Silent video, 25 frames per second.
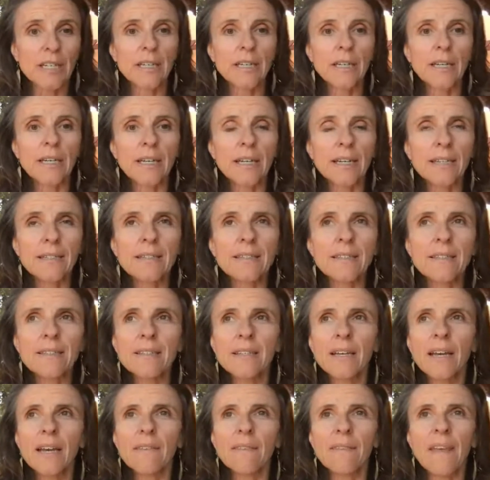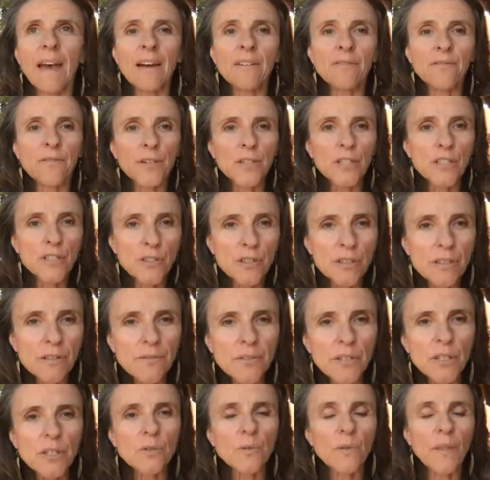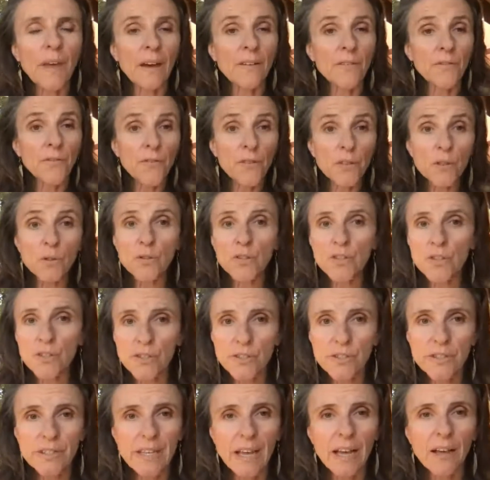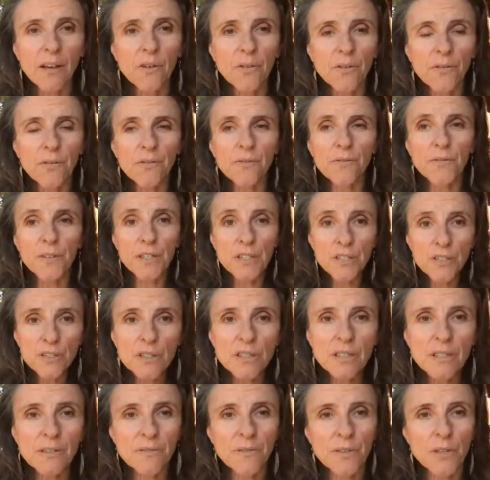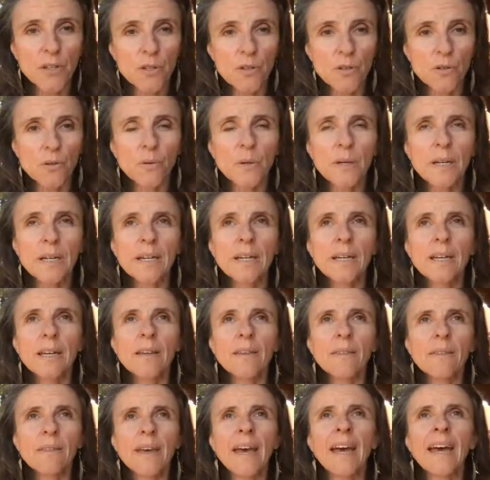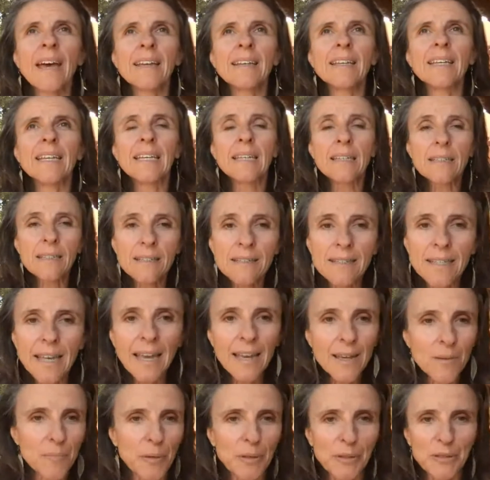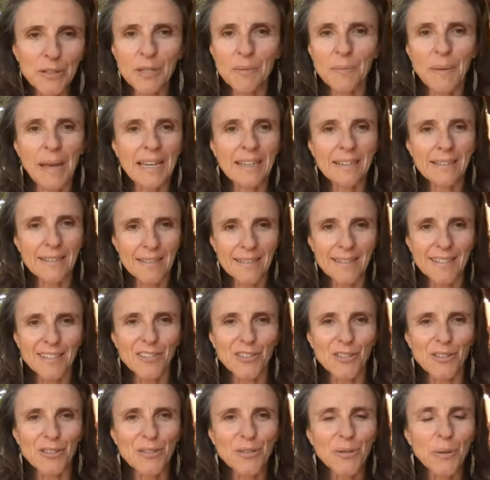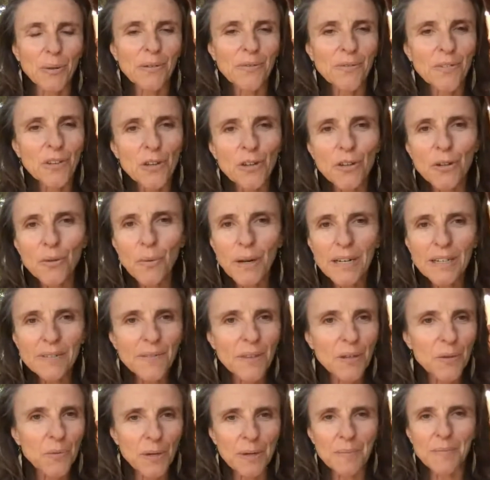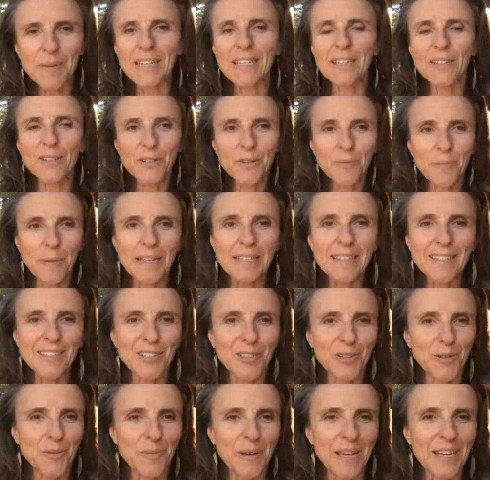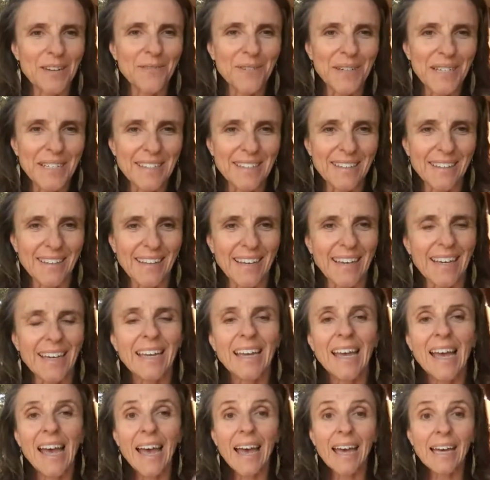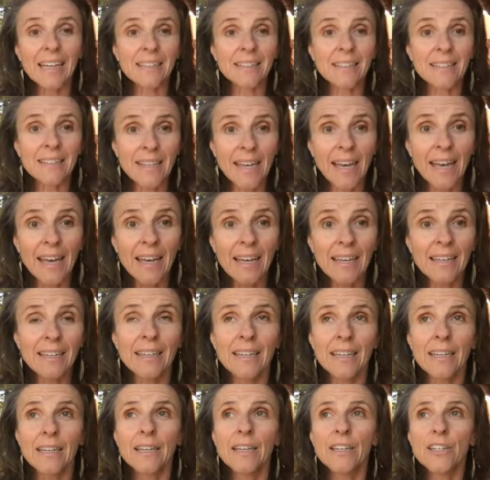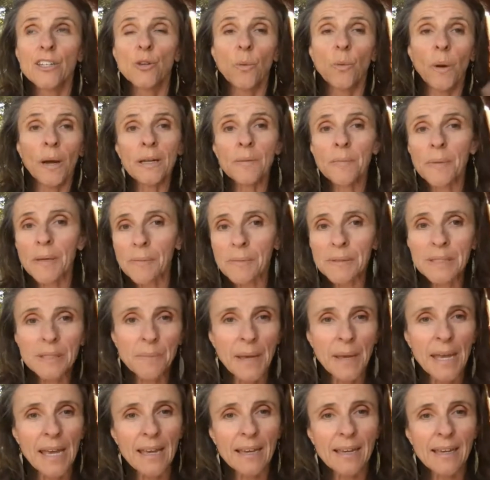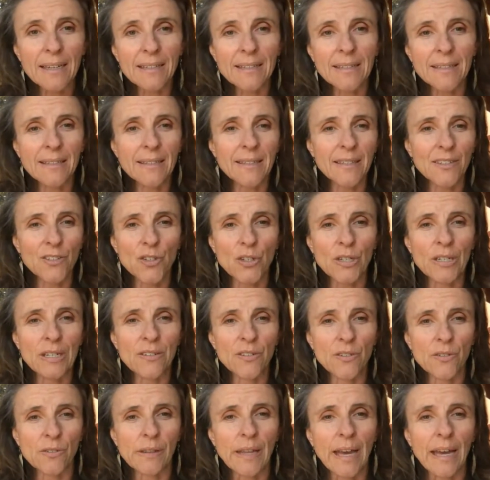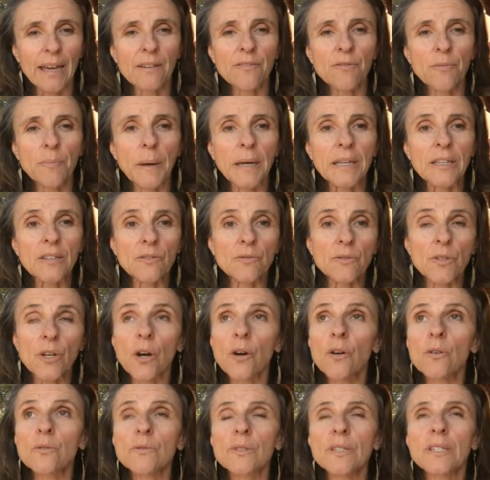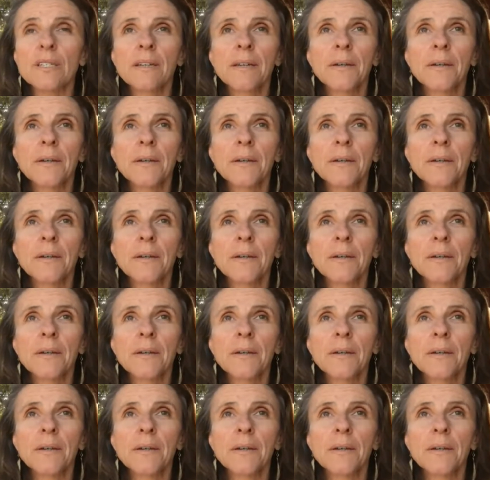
It's that version of you, that future self version of you that is able to make decisions. So if you're one of the women who's messaged me recently and said, you want to be able to make a decision in your life, but you don't